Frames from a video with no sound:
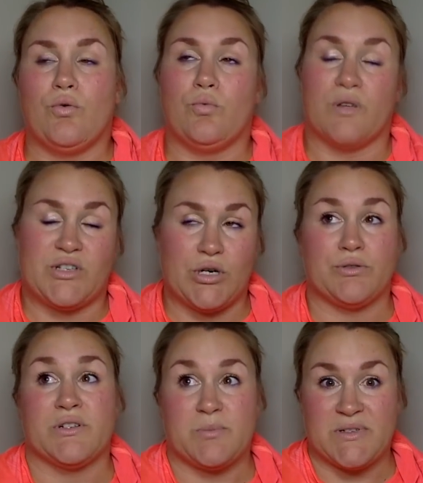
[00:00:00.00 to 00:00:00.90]
with
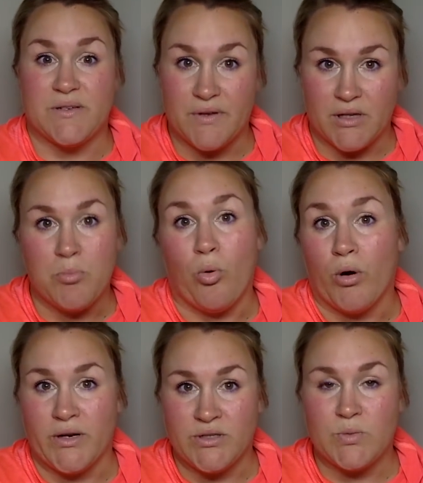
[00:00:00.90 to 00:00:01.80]
children specifically
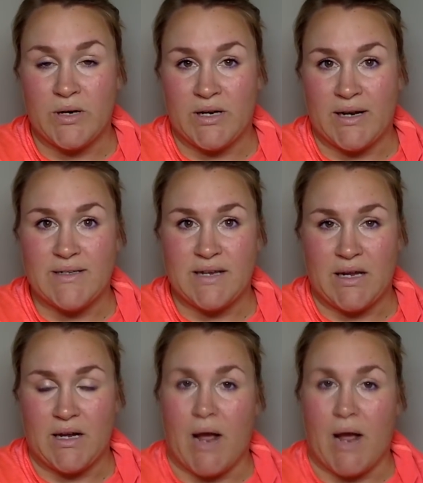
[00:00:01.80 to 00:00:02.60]
born in 2019.